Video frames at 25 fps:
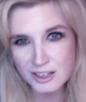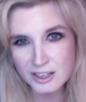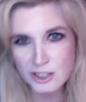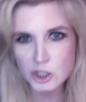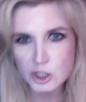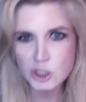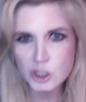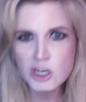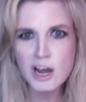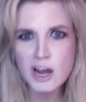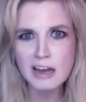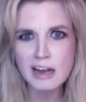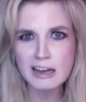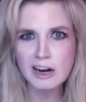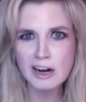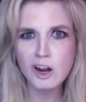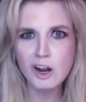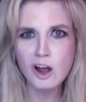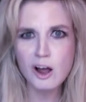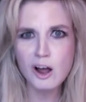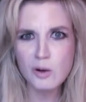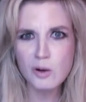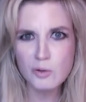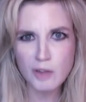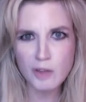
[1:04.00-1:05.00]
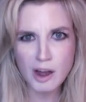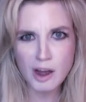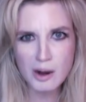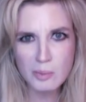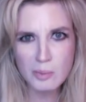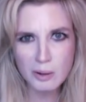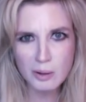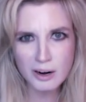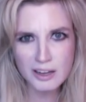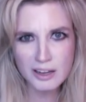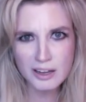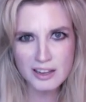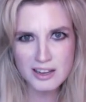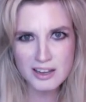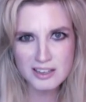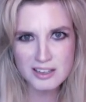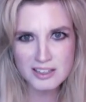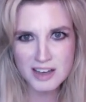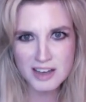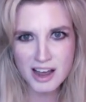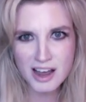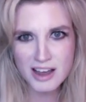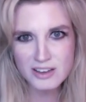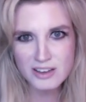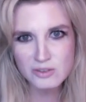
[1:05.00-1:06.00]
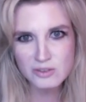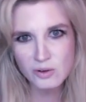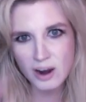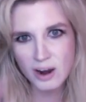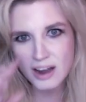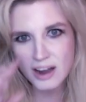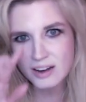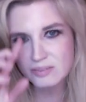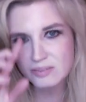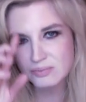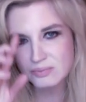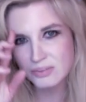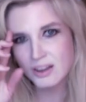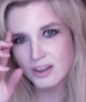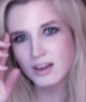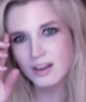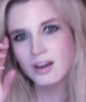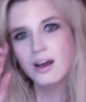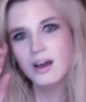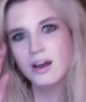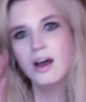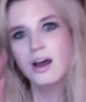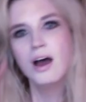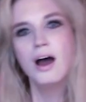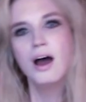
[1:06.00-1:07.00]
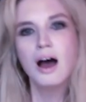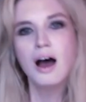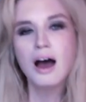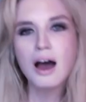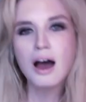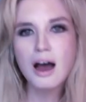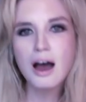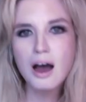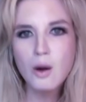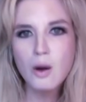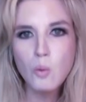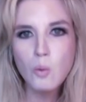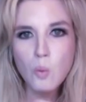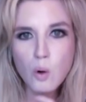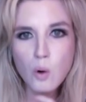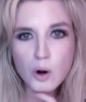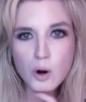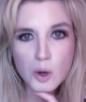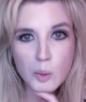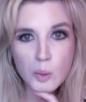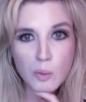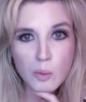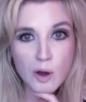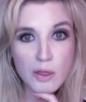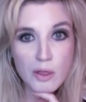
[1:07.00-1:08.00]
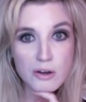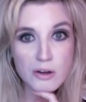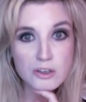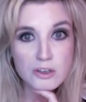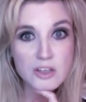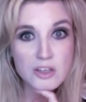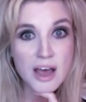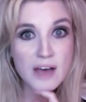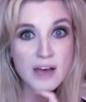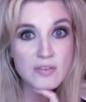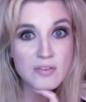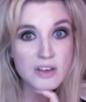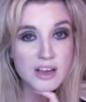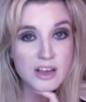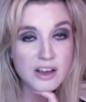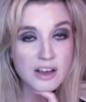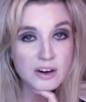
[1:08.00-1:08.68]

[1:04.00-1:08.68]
could she not get along with anybody these days, right? Warner Brothers heavy